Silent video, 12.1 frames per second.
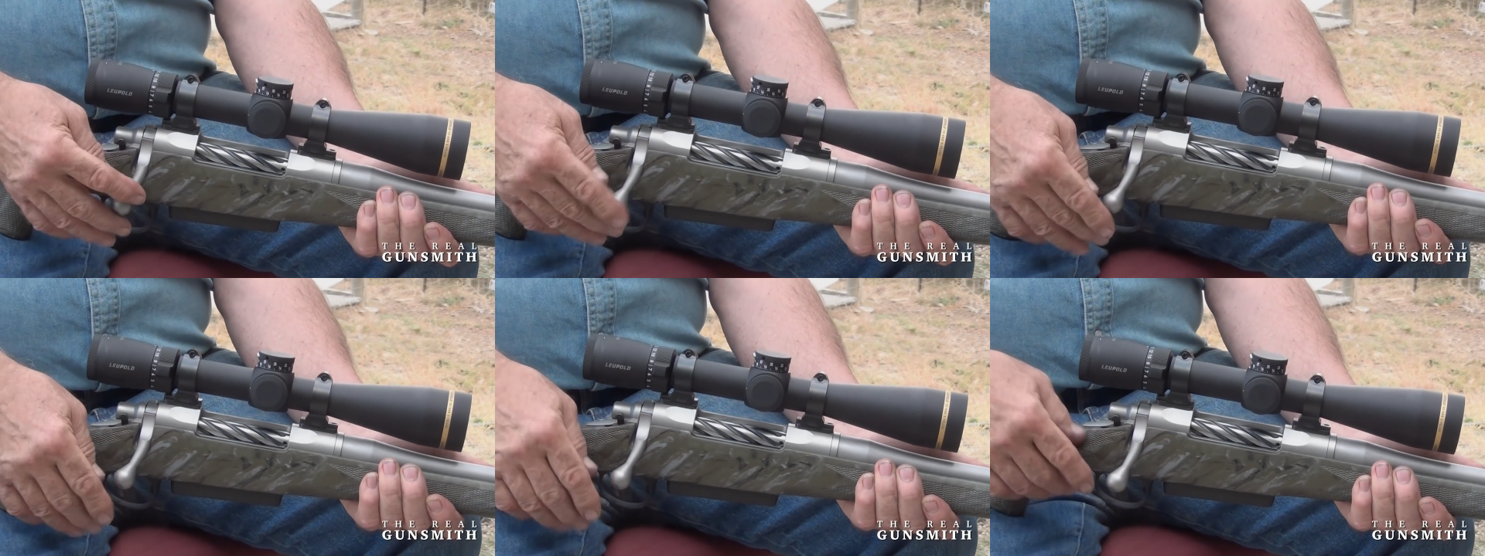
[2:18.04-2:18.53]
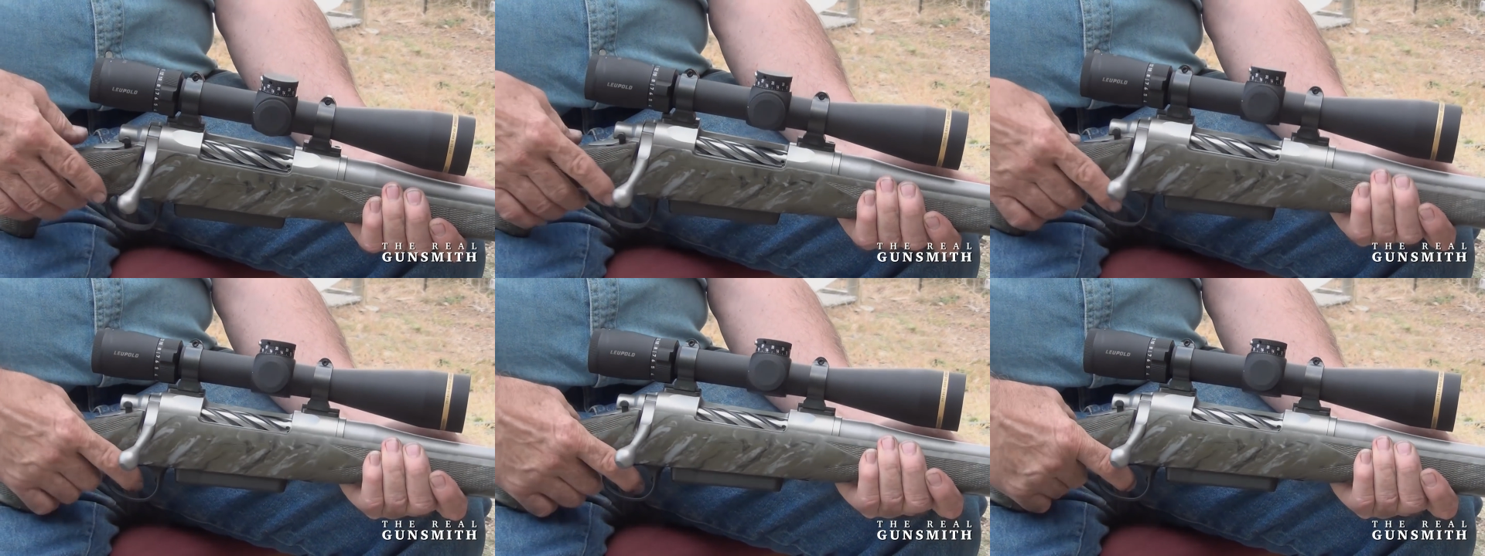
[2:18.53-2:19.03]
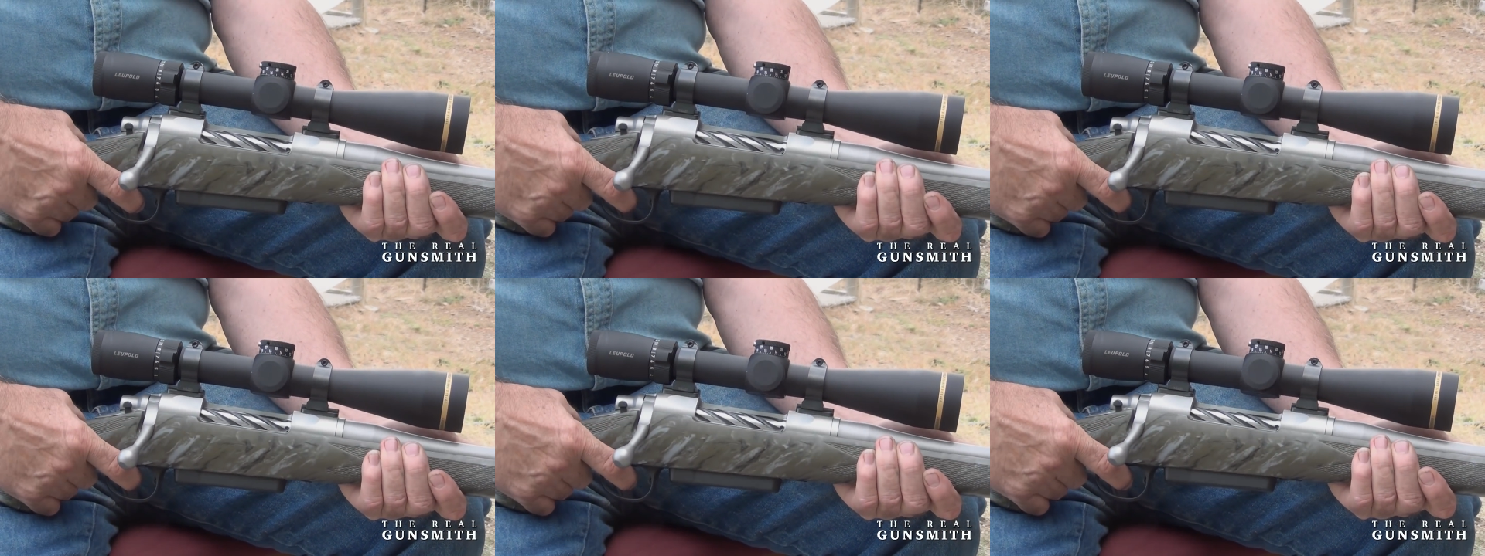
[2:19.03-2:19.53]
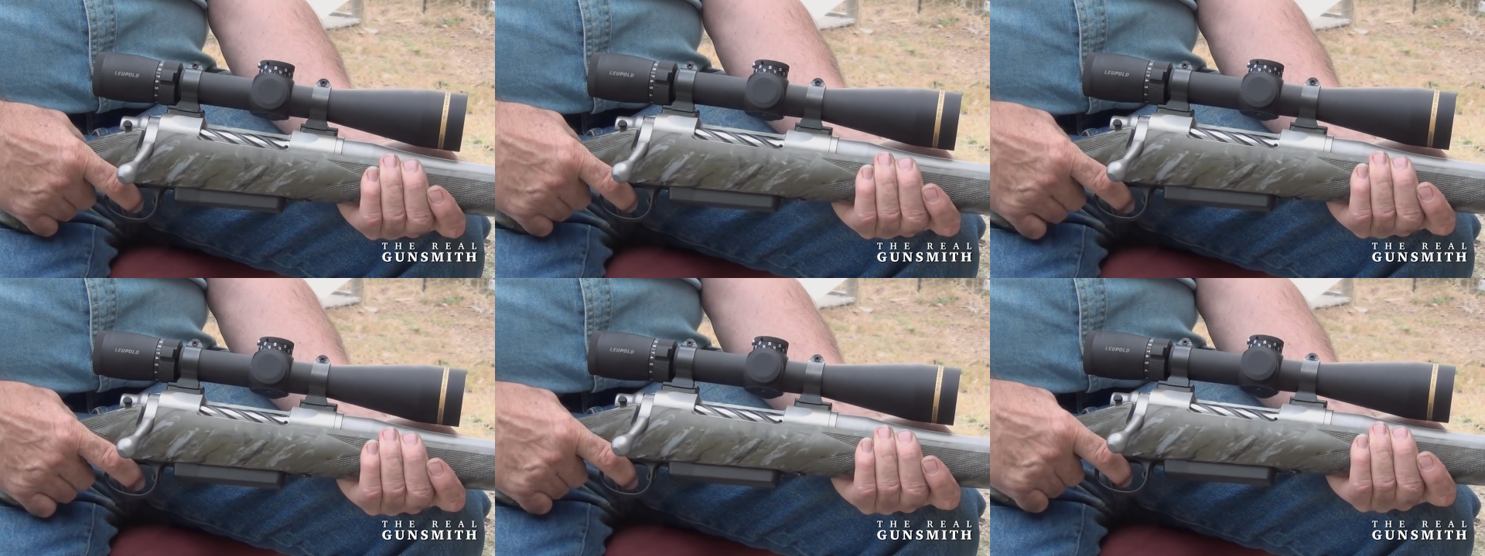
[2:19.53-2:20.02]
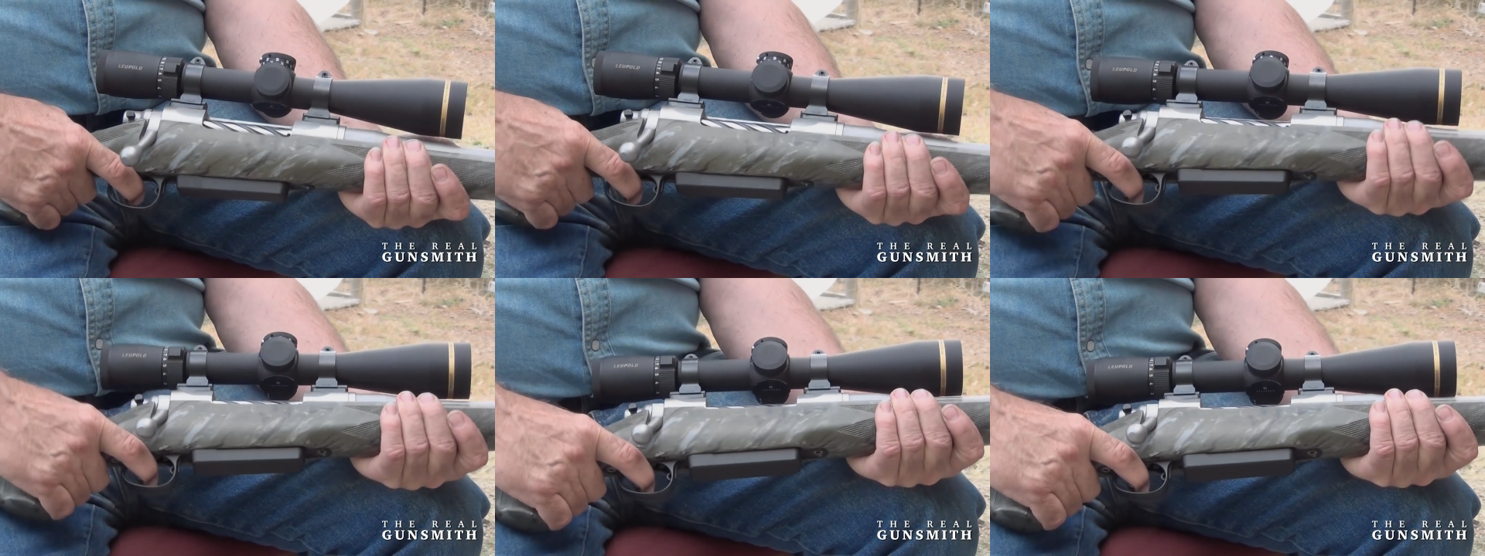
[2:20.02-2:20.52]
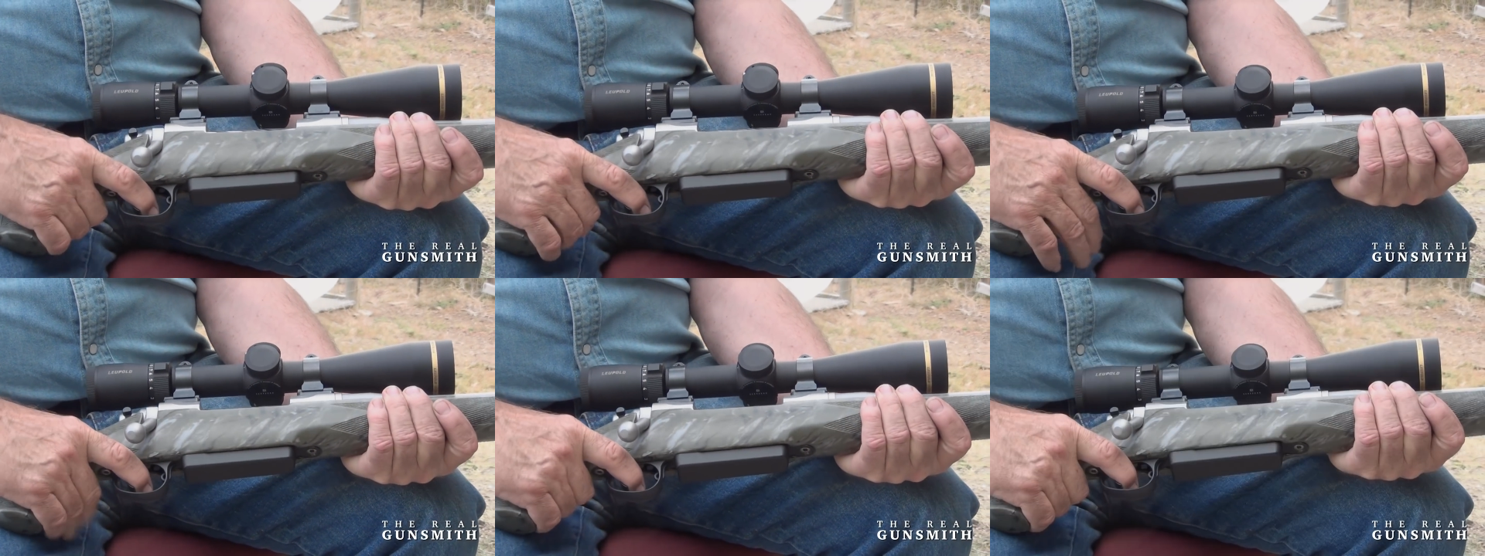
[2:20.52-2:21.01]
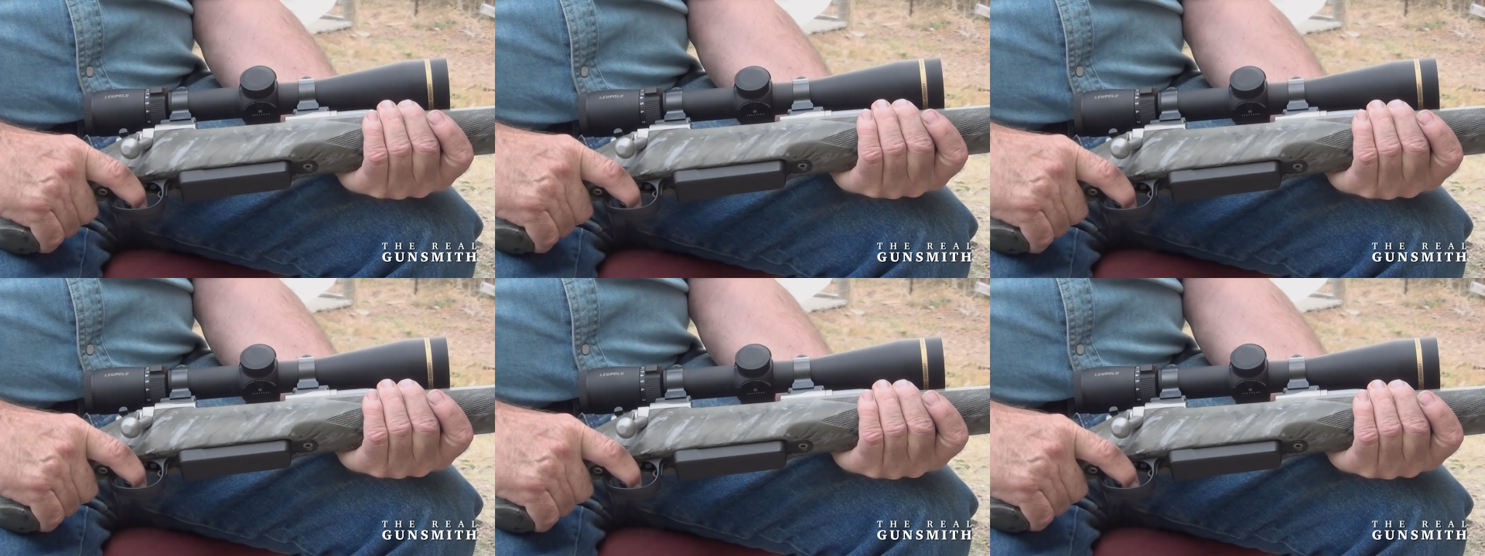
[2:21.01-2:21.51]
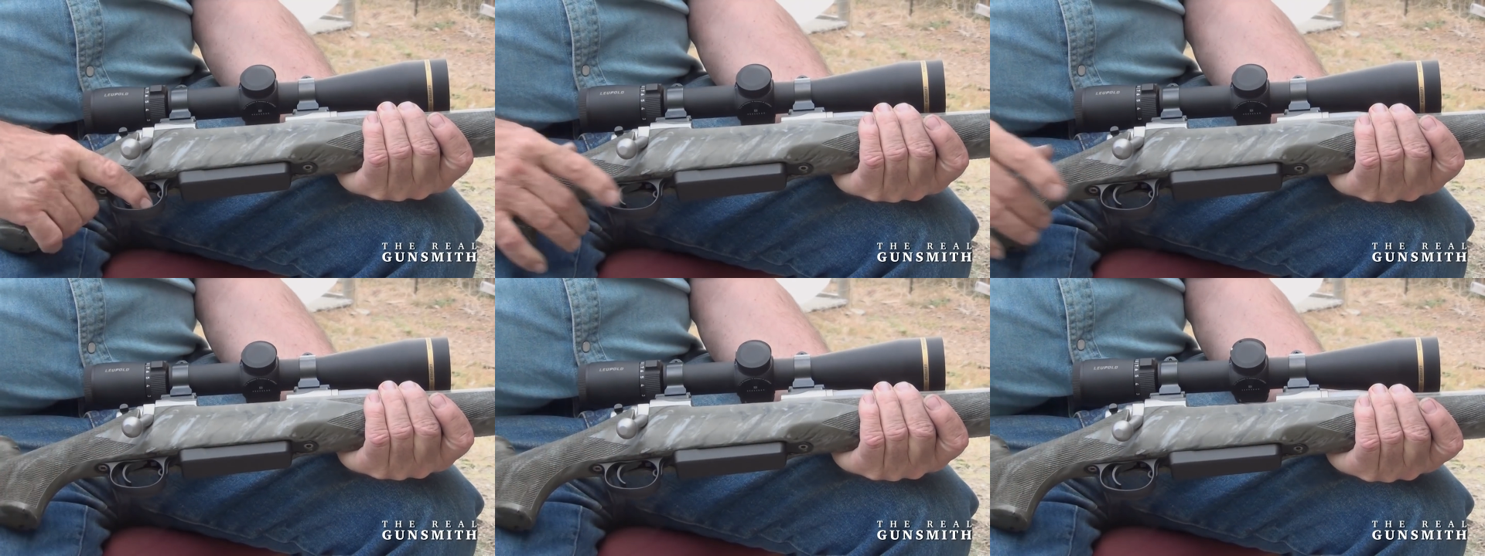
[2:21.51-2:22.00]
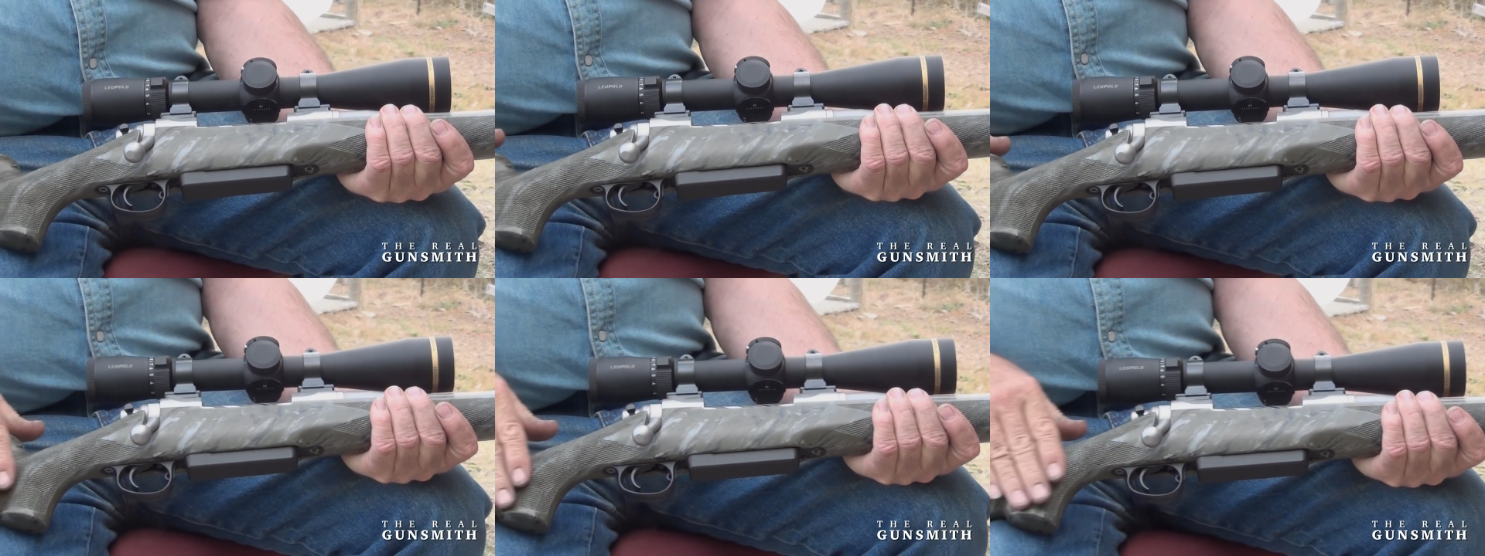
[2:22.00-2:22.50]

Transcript: [unreadable: no face in view]